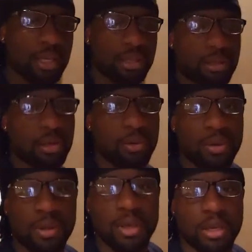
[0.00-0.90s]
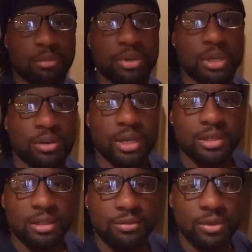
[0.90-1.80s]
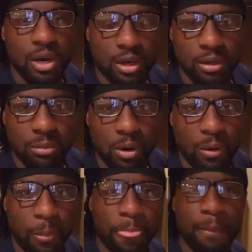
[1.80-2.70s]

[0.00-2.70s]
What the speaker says: you know, it'll be a great deal of vlogging tomorrow.